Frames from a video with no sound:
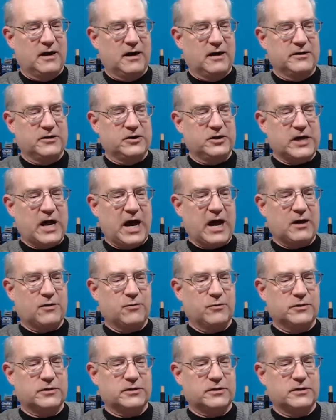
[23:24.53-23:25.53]
Jack
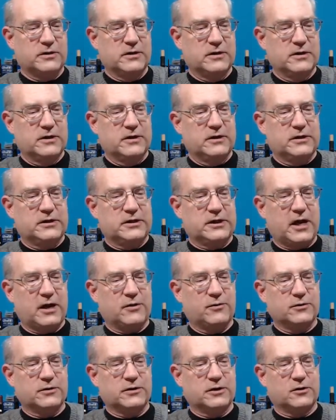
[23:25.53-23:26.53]
was
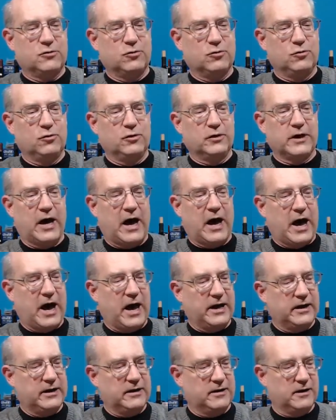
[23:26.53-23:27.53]
the cool
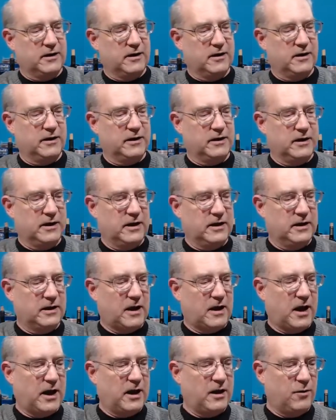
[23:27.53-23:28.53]
guy there, and
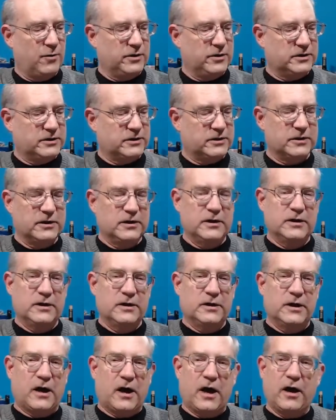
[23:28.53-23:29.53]
I always
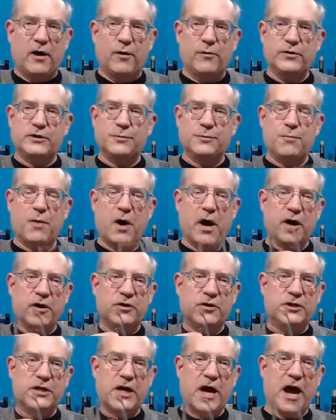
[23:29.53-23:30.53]
admired
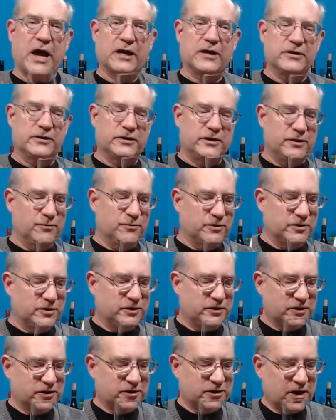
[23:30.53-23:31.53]
Jack because he was
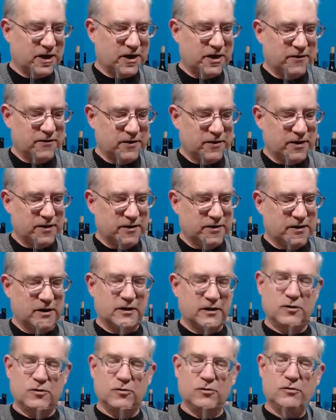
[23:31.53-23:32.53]
just kind of a
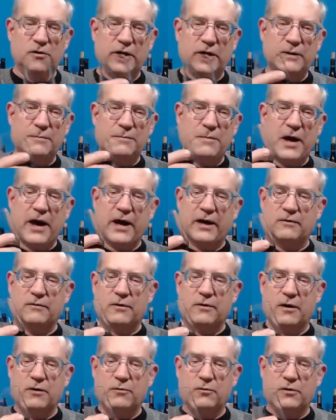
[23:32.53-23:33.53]
cool, laid back,
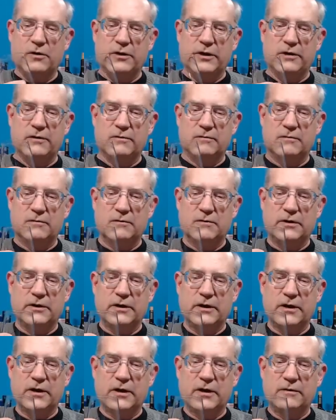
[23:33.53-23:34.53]
really
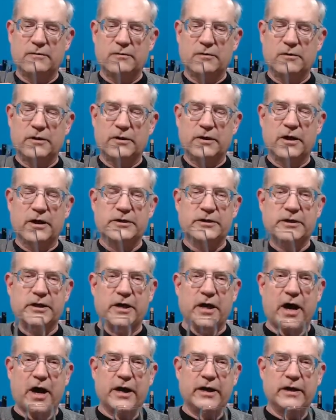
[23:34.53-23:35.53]
nice
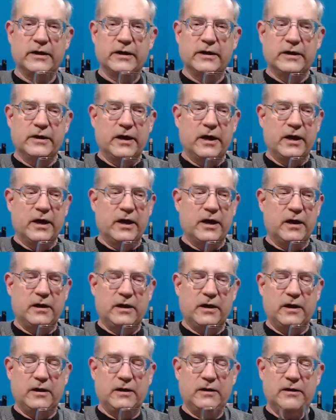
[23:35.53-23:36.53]
guy,
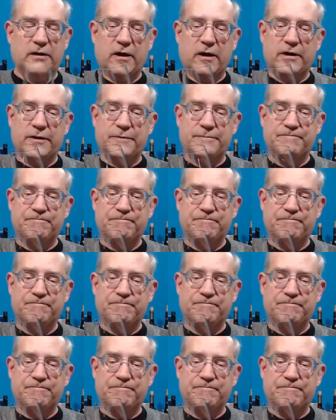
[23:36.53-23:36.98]
and I